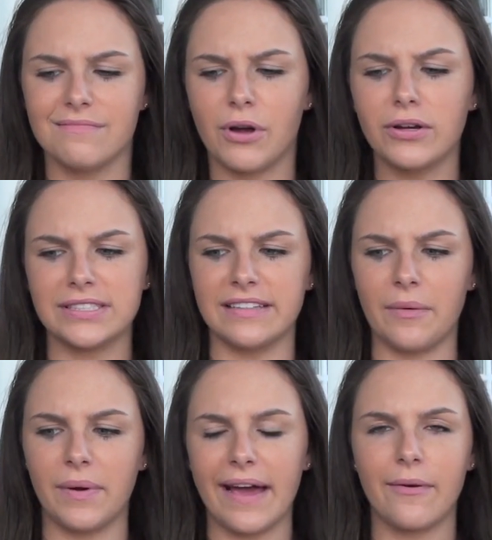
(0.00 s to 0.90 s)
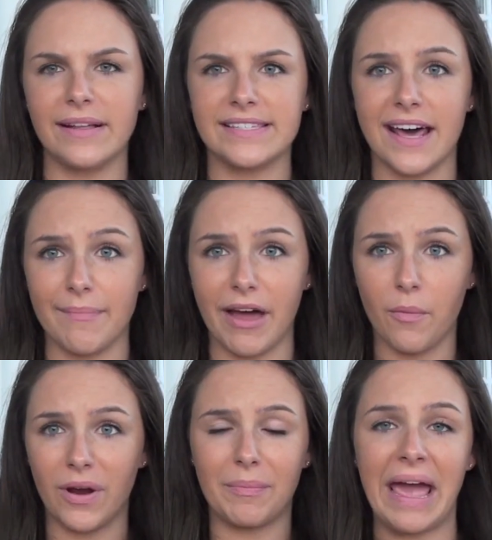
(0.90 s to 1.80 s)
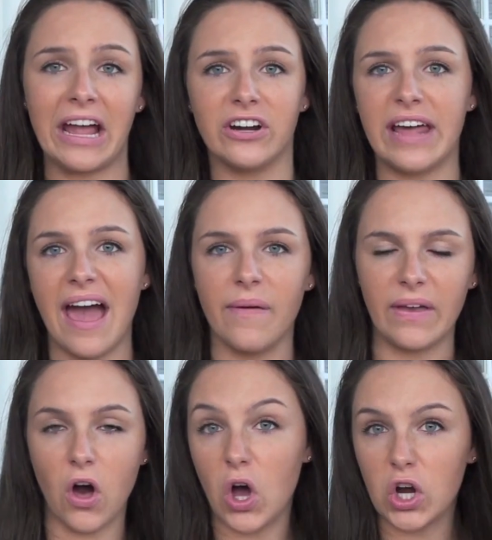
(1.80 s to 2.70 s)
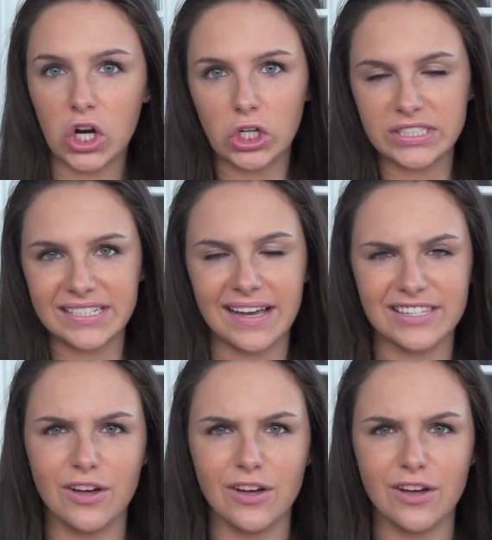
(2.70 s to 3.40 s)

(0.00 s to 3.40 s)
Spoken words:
personally, when I go outside, I'm not wearing my hair down, like, all curled and nice.